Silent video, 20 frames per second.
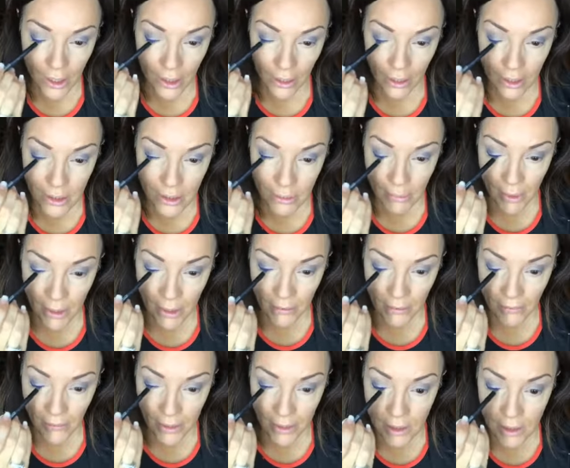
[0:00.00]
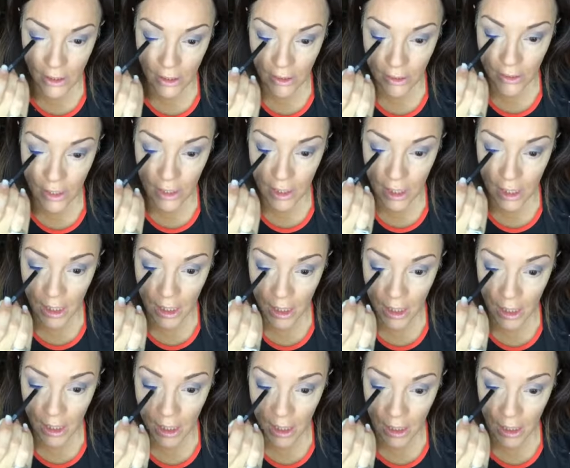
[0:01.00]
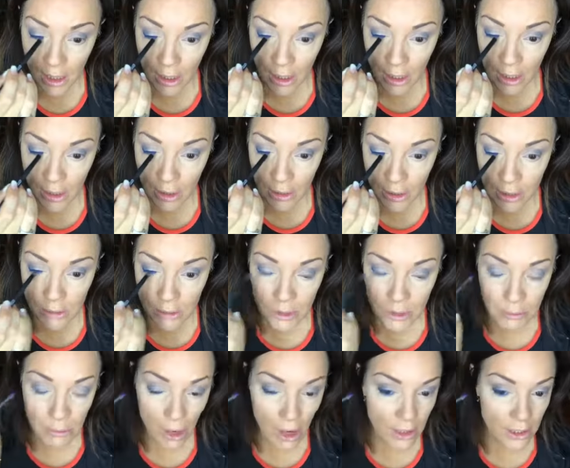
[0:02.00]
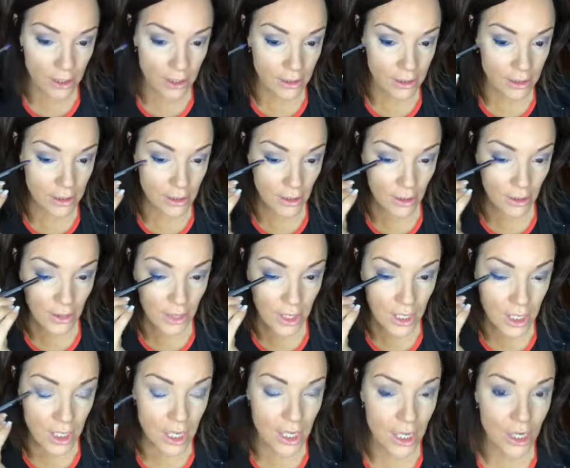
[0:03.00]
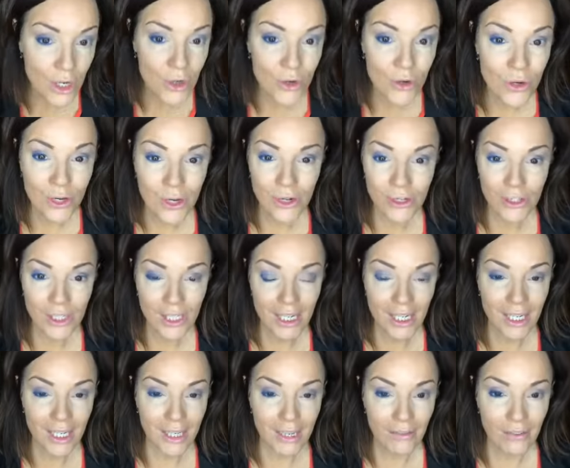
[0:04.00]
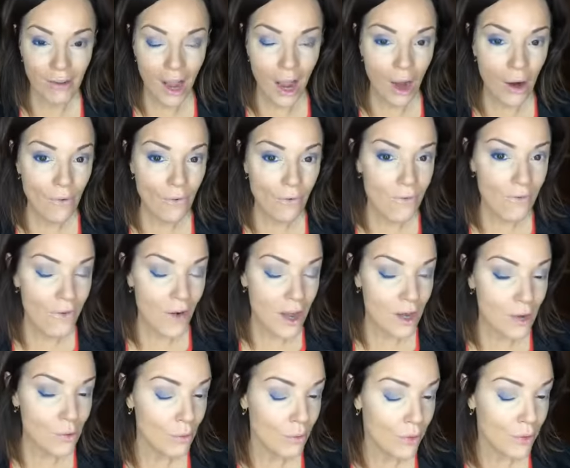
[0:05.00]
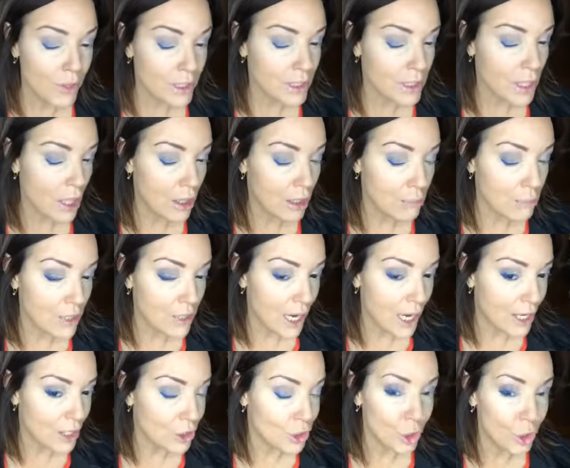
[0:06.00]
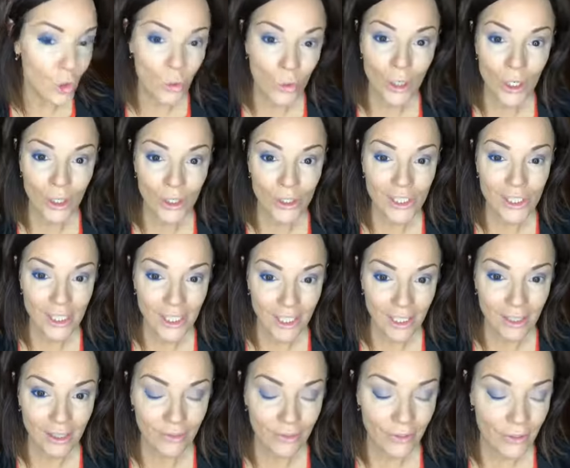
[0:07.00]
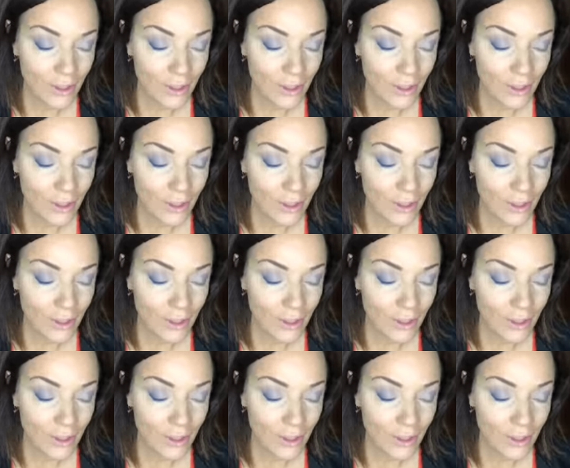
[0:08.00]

As a matter of fact, start thinking Christmas parties, start thinking New Year's Eve. How fun would this color be on New Year's Eve?